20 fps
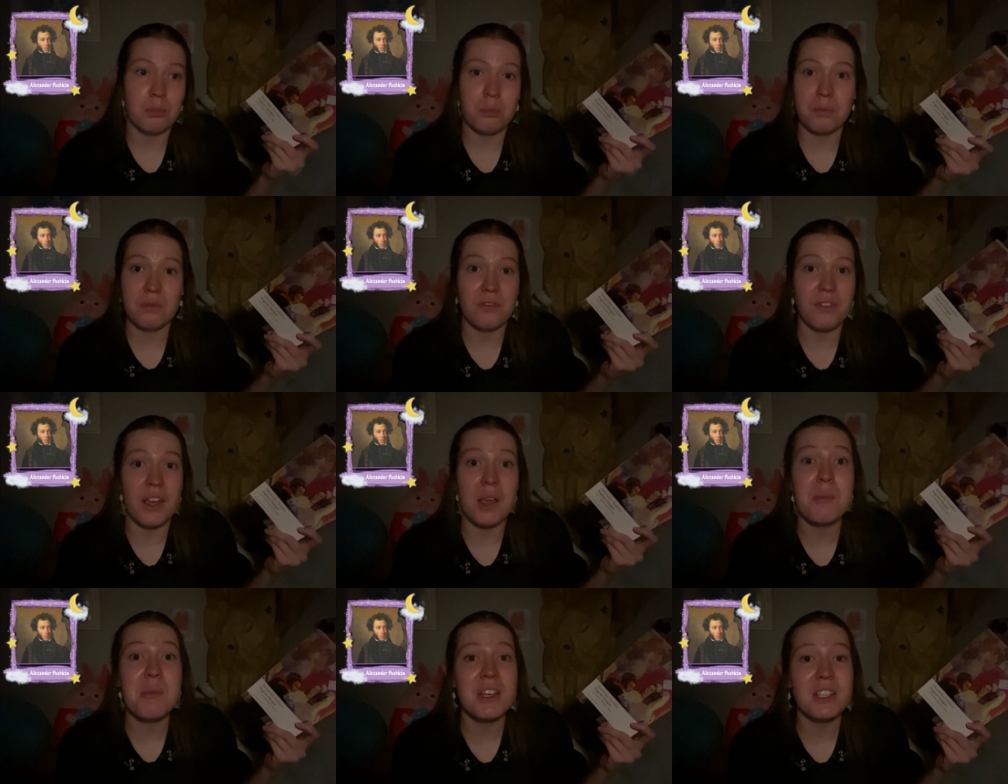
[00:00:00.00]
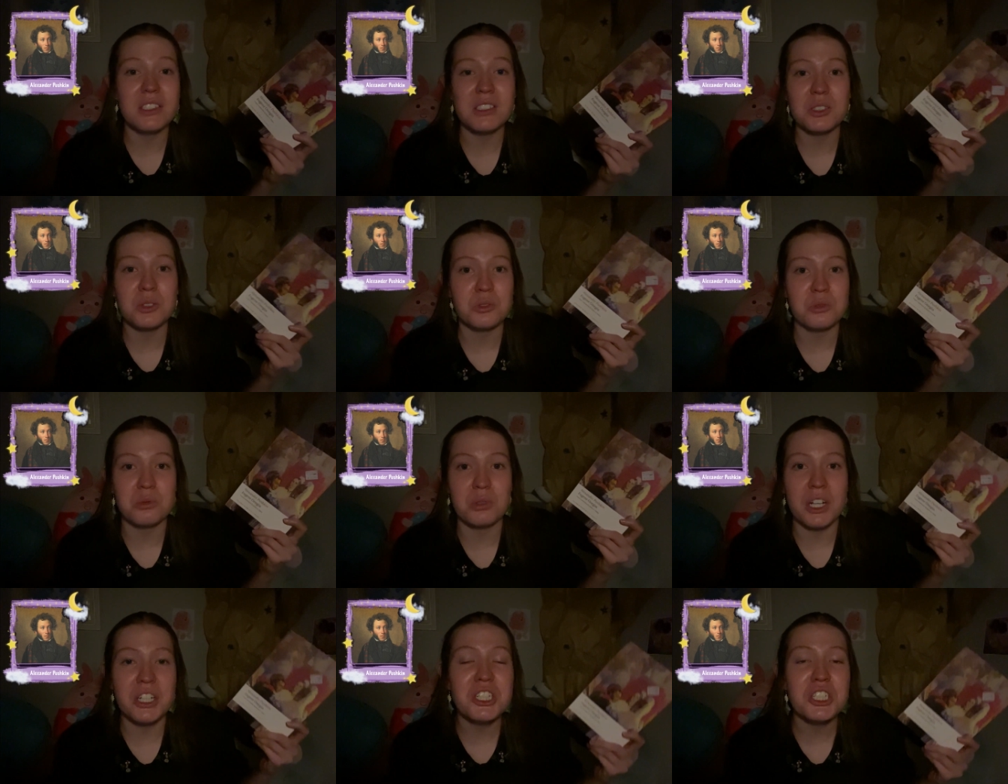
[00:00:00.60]
famous
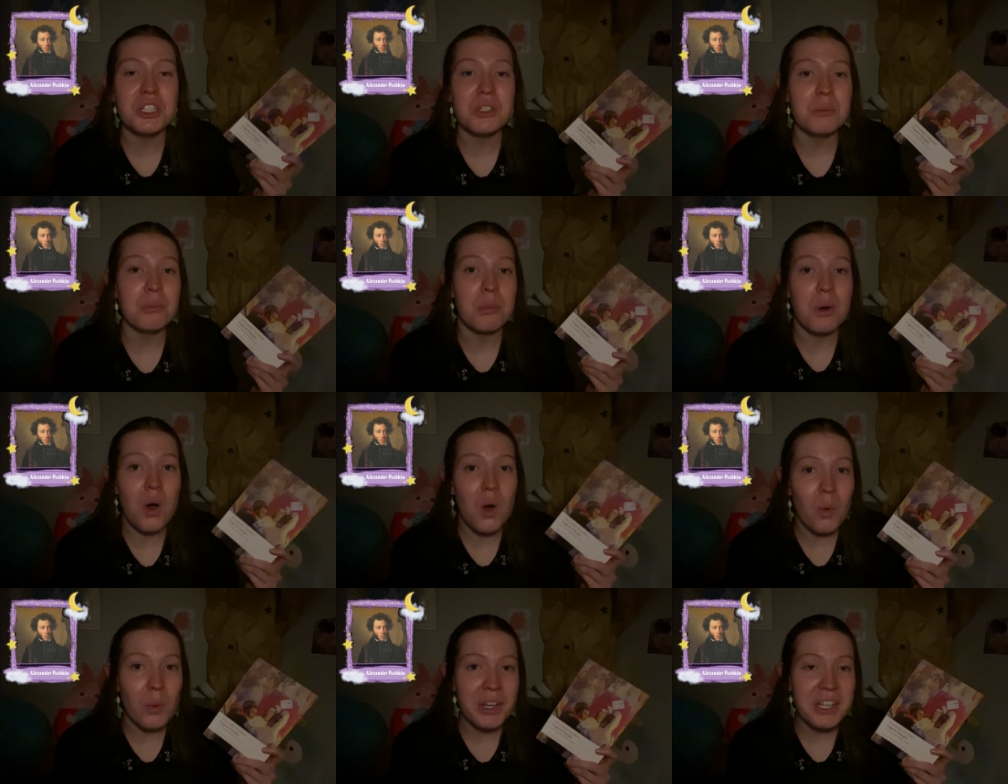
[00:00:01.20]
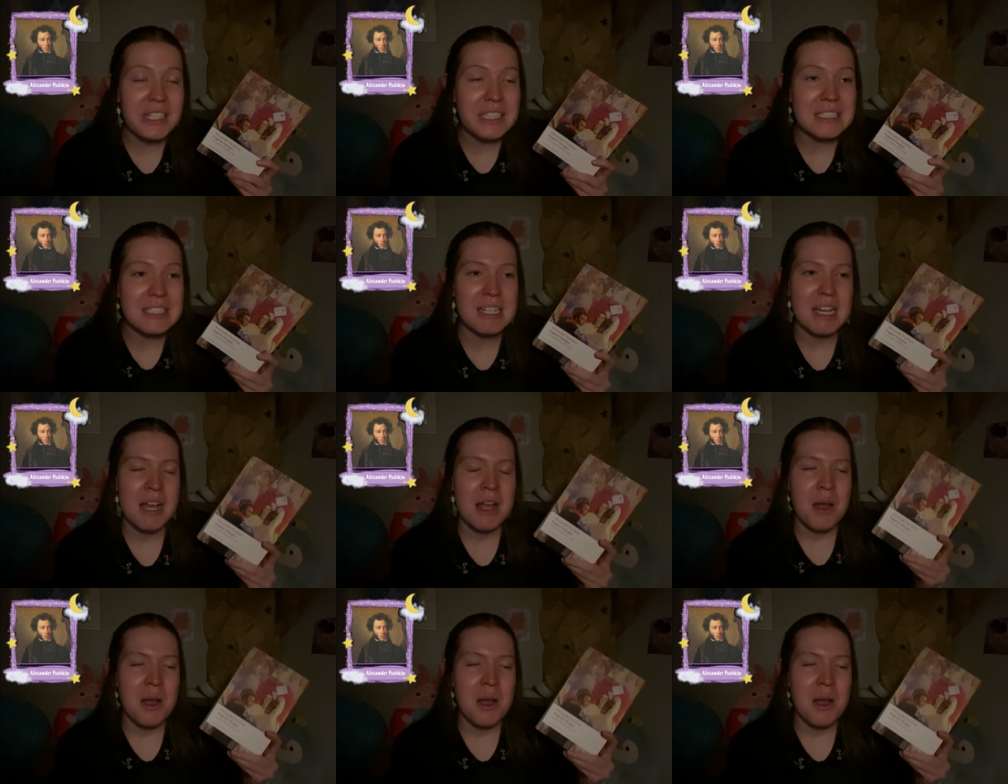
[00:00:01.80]
Russian poet.